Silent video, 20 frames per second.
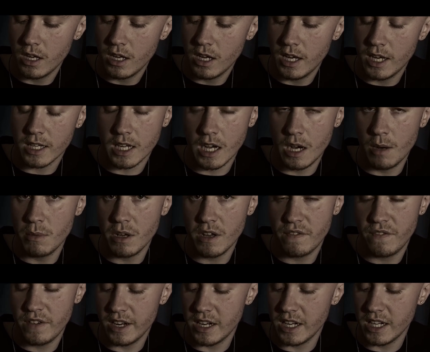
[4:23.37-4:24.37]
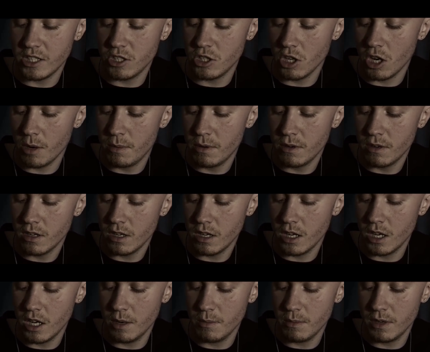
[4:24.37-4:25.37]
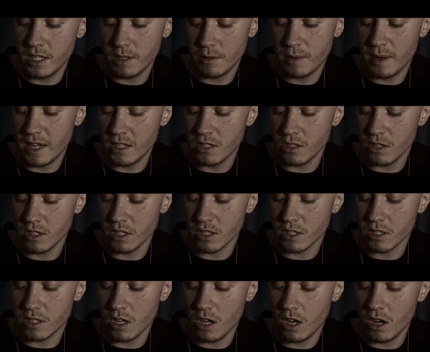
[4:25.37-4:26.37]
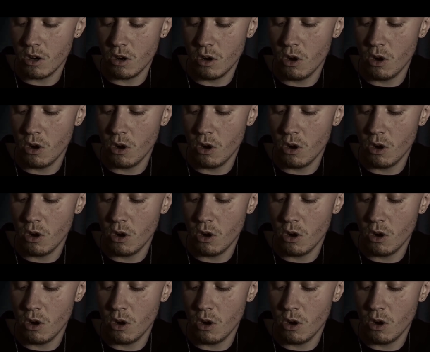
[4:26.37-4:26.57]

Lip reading: It can be a fiddly job, it depends on the guitar.